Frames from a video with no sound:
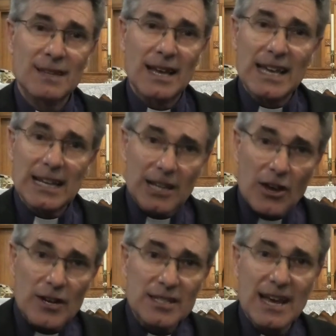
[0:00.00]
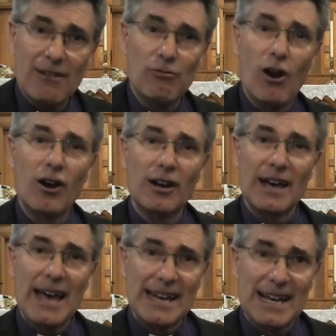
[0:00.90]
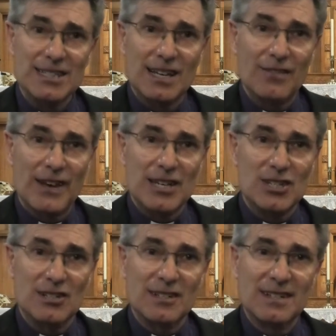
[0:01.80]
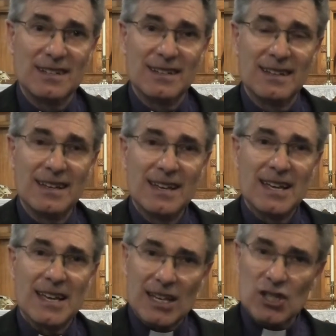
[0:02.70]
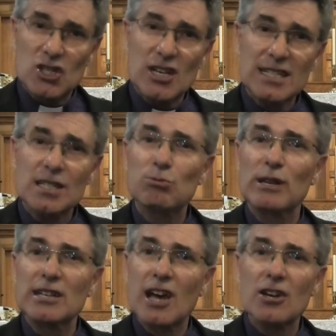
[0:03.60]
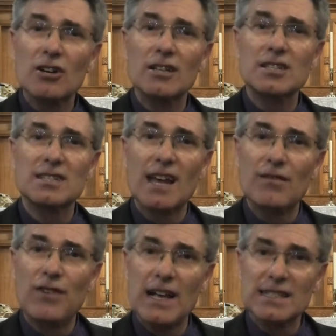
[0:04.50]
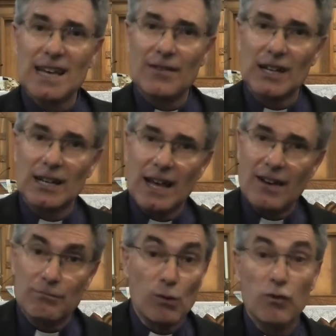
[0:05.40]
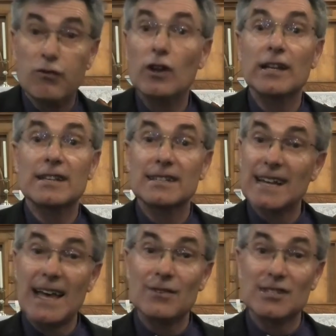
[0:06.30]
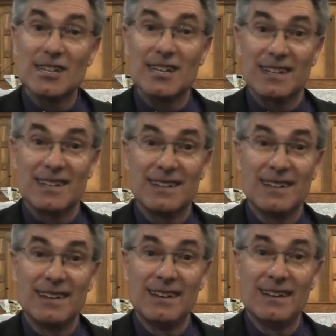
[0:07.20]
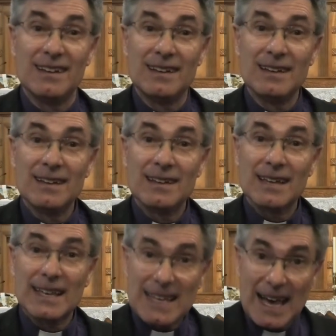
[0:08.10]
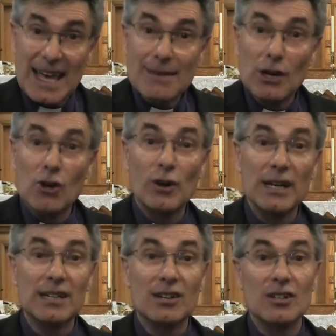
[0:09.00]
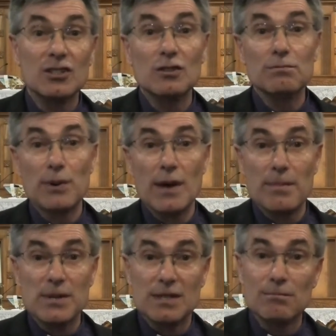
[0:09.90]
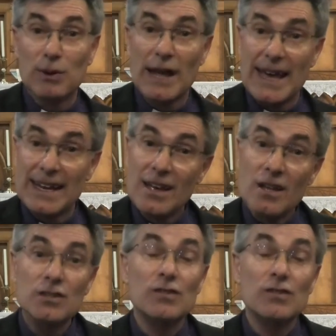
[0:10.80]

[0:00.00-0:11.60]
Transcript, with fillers: He alone is our rock and our salvation. In Jesus, we know God's steadfast covenant love more fully than David did. He came according to God's good purpose and plan to